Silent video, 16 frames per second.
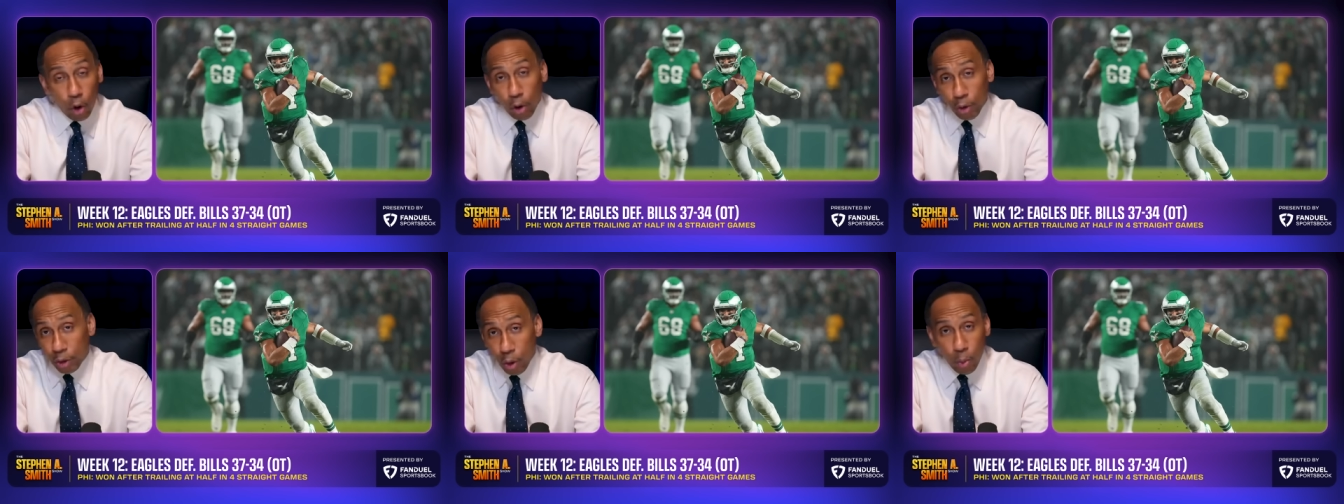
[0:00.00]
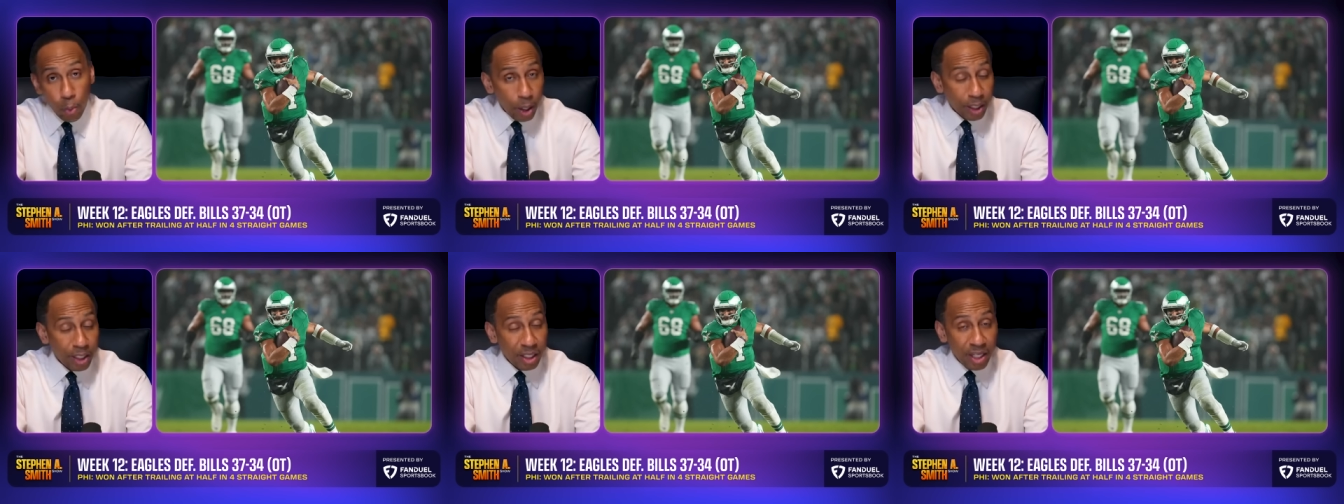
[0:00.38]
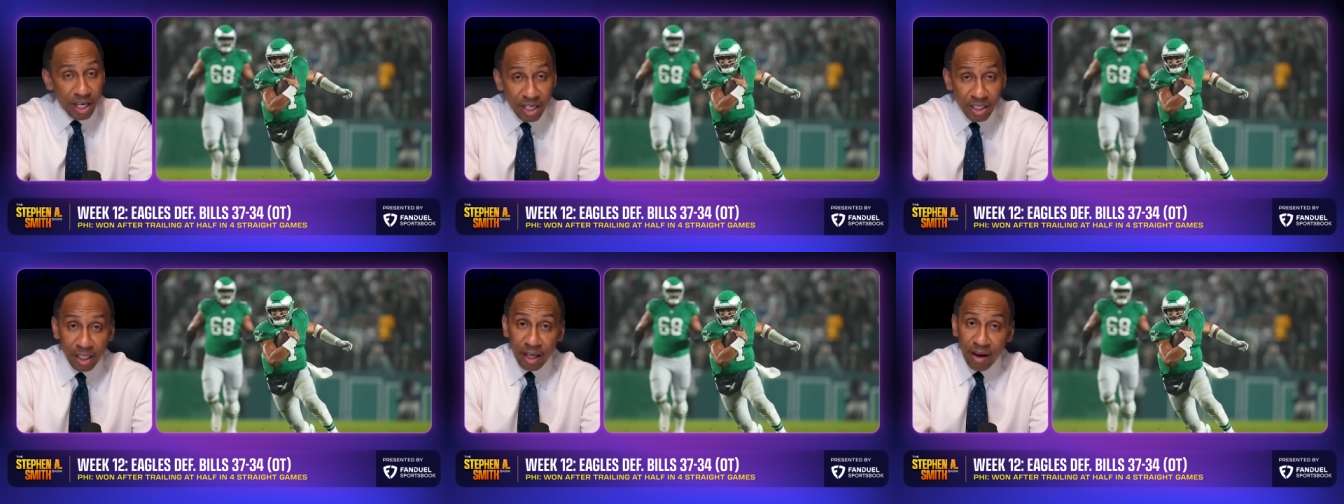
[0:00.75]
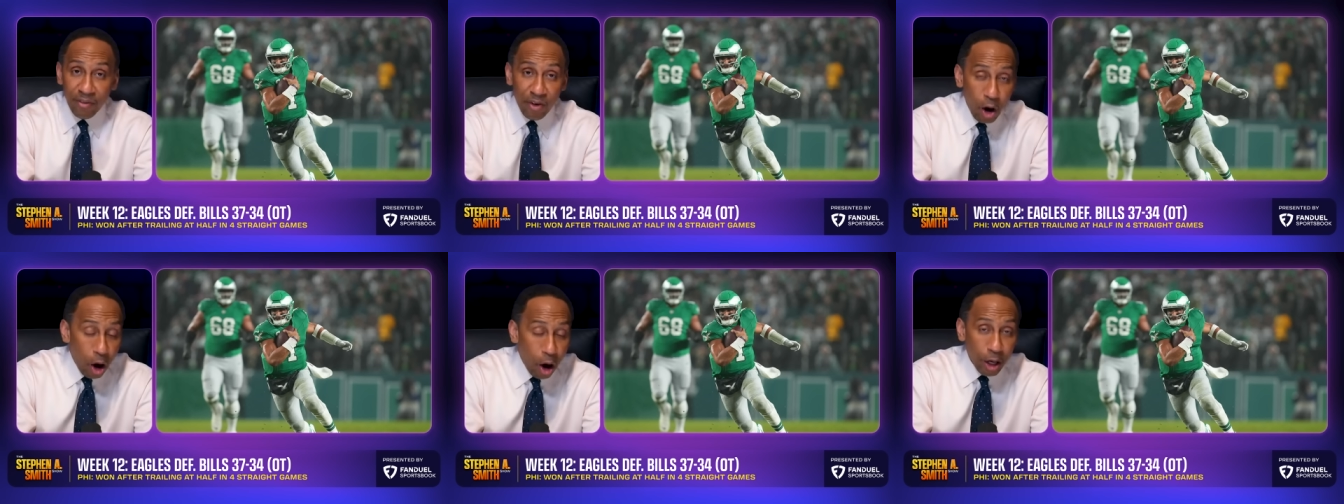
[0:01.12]
although one could easily
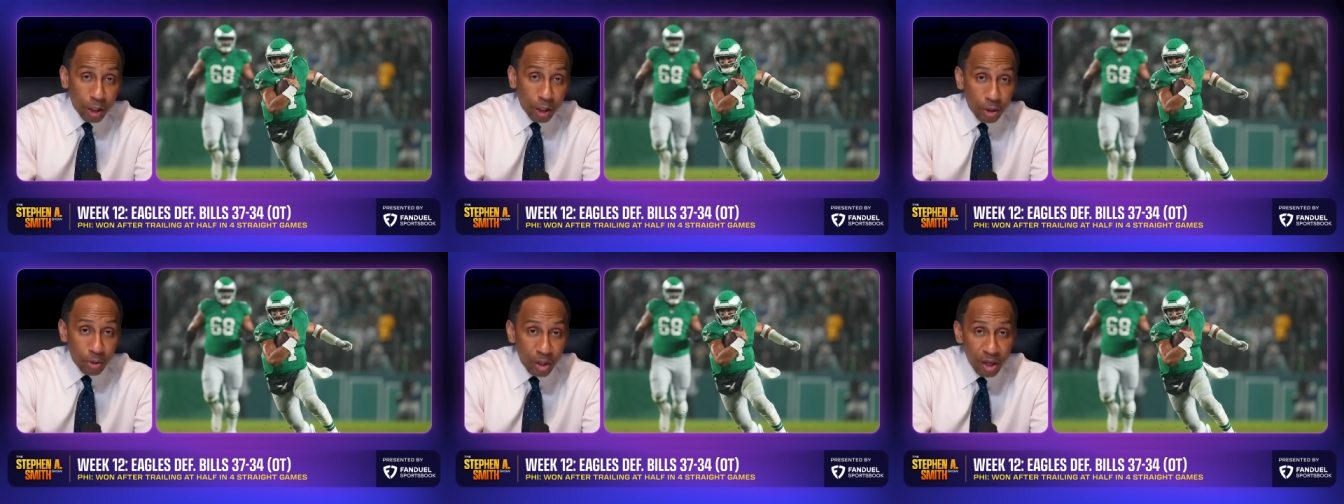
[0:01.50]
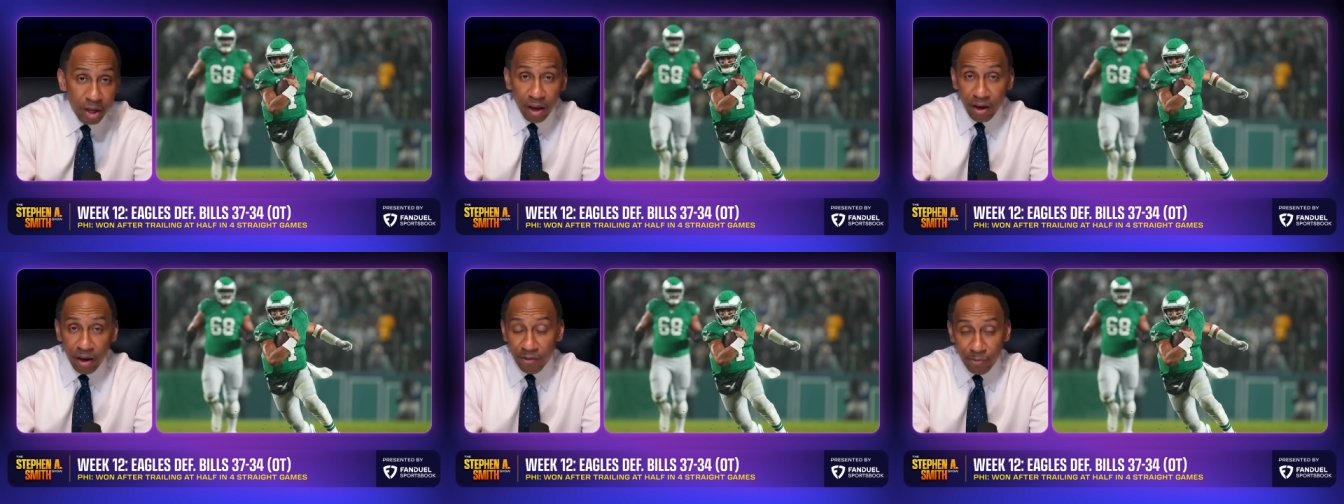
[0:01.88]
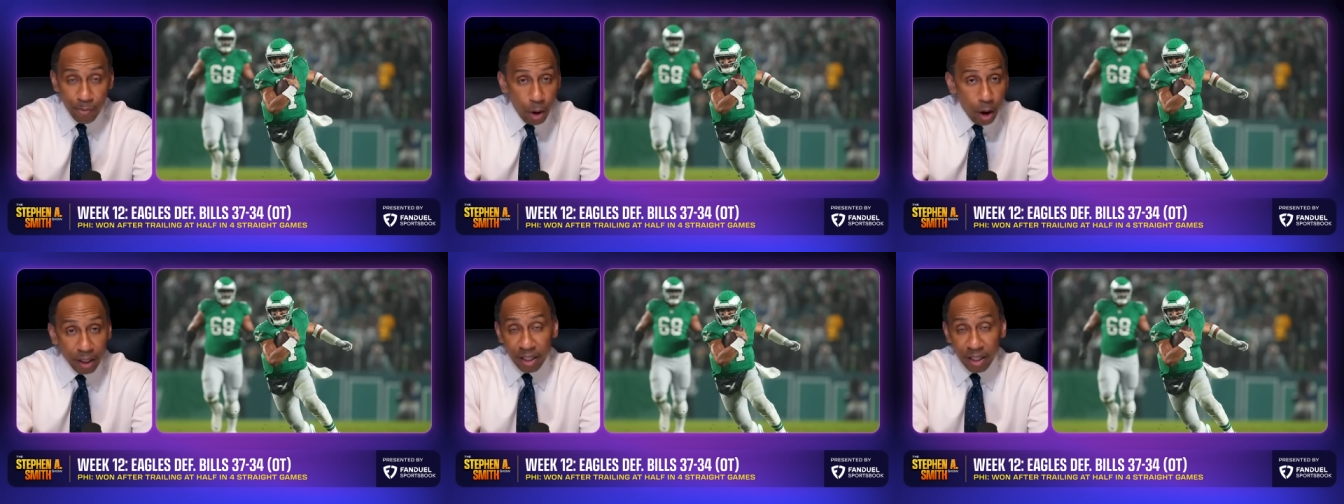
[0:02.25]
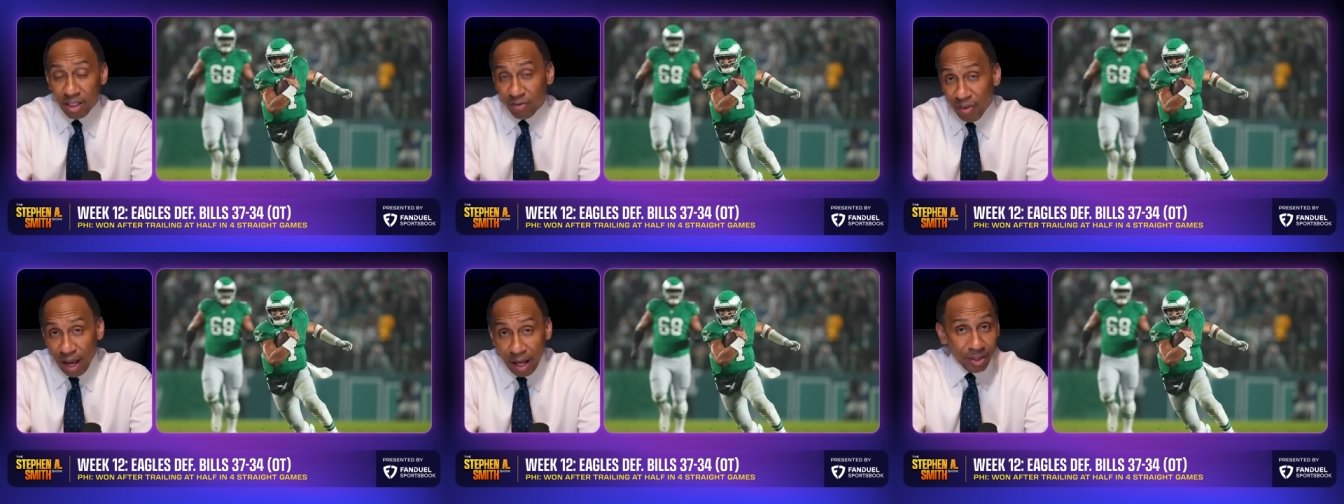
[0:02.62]
have argued if
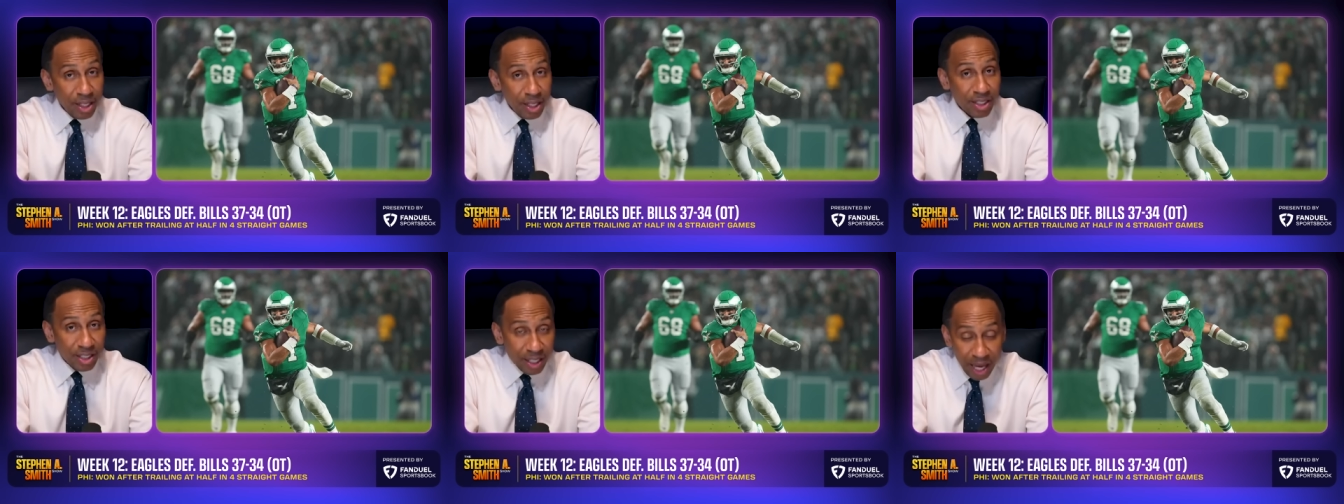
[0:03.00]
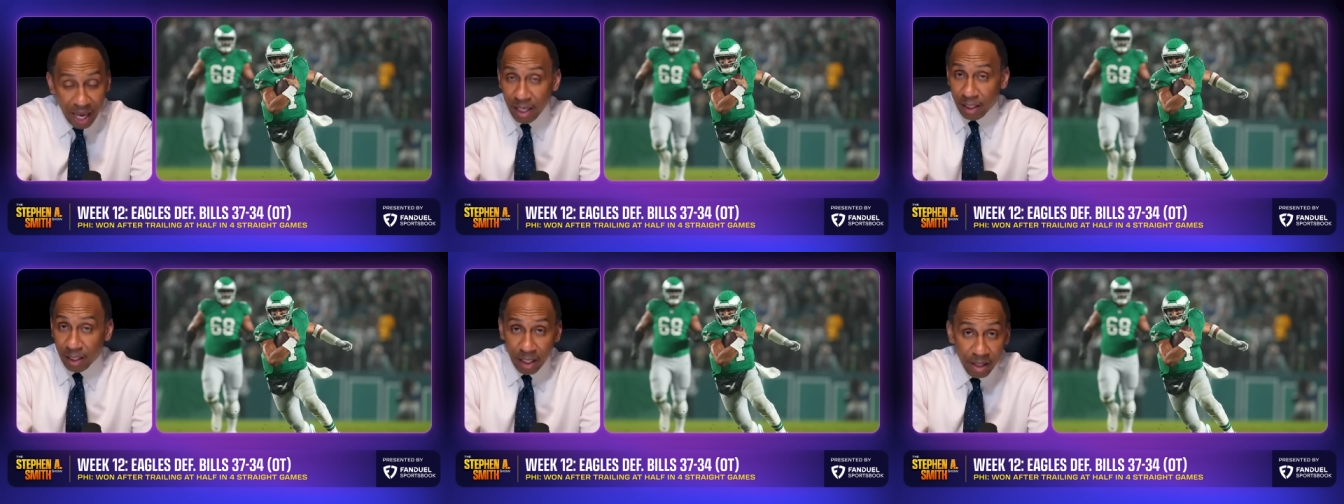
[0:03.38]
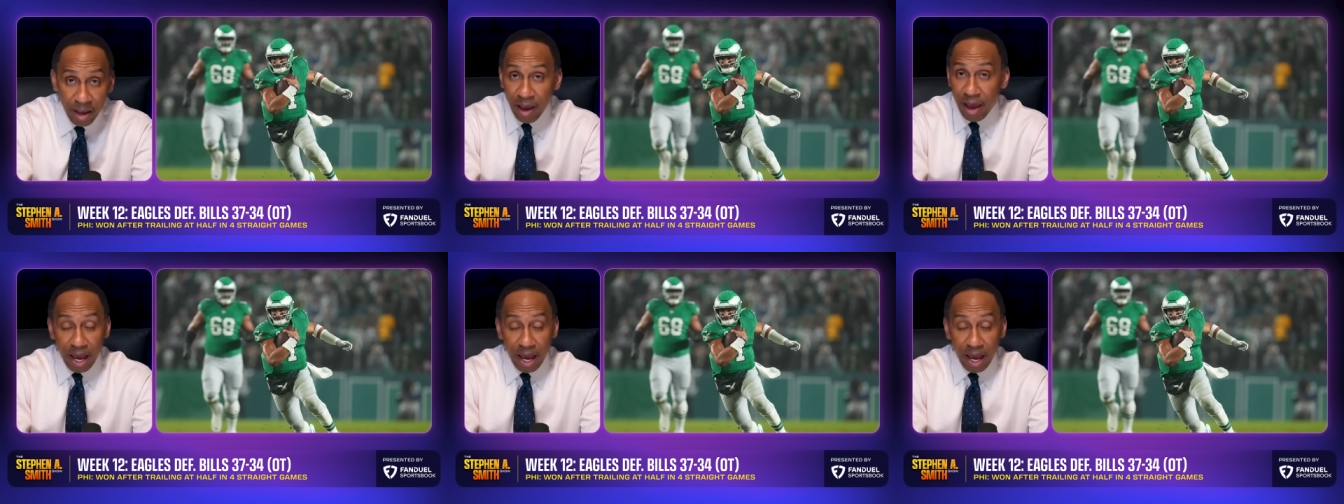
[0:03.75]
Marquez Valdez-Scantlin